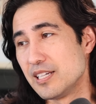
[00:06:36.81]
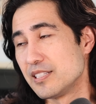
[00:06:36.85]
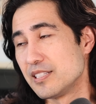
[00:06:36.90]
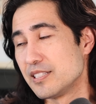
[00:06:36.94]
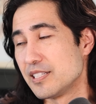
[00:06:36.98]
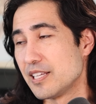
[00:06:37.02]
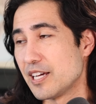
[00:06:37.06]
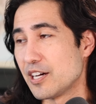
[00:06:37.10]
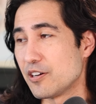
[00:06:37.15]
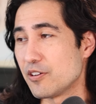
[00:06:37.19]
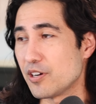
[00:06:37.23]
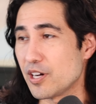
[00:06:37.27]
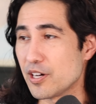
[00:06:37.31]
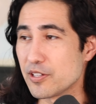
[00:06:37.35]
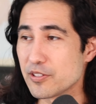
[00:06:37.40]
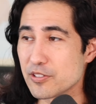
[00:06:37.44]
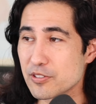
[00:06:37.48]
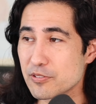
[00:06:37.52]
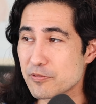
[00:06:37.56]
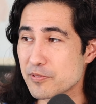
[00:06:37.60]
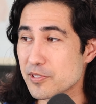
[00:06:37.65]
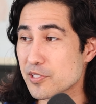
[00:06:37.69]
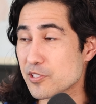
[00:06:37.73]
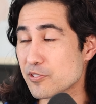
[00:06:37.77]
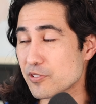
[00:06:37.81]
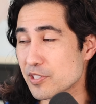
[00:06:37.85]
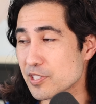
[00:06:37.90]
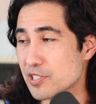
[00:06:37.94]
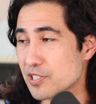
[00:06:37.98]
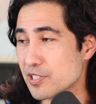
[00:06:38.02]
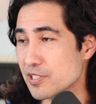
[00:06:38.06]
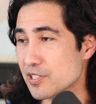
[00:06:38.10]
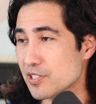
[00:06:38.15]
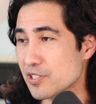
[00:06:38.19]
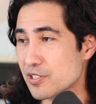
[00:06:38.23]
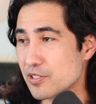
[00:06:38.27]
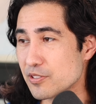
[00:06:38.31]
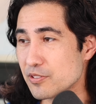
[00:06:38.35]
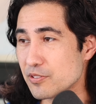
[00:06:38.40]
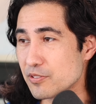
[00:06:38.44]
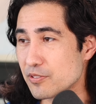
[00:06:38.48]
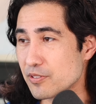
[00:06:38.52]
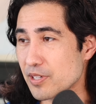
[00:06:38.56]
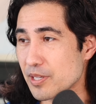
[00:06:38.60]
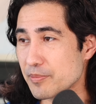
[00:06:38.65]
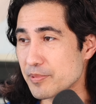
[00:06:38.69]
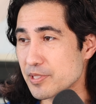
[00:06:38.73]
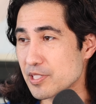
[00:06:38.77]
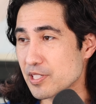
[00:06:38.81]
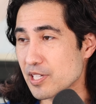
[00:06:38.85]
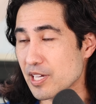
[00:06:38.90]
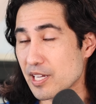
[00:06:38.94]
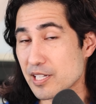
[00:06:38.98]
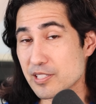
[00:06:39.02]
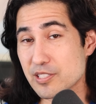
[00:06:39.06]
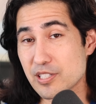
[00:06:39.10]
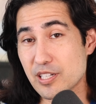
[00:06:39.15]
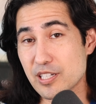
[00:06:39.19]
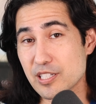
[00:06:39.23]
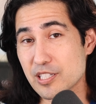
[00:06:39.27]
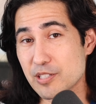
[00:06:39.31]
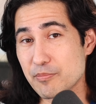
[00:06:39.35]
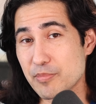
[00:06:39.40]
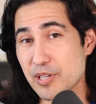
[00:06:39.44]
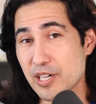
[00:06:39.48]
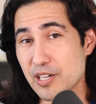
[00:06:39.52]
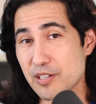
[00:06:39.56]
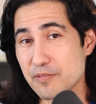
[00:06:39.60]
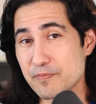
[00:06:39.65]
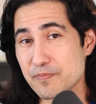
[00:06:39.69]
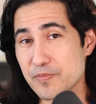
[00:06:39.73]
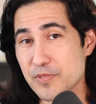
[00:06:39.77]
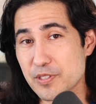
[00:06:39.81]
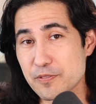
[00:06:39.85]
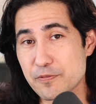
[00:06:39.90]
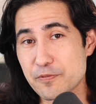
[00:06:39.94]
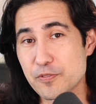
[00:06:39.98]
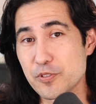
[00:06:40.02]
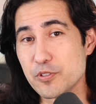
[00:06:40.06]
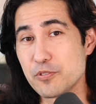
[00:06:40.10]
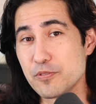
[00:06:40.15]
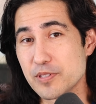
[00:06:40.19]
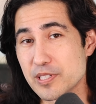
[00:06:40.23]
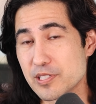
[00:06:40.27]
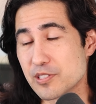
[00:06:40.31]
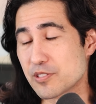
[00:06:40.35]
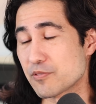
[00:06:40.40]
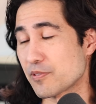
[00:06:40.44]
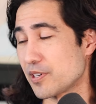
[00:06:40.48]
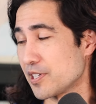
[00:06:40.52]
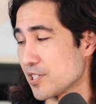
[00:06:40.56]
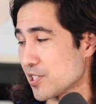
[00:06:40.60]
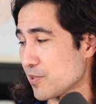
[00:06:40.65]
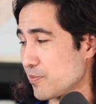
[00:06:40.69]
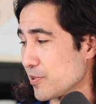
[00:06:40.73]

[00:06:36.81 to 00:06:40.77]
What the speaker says: Now, other restrictions too, you got to talk about fluids, right?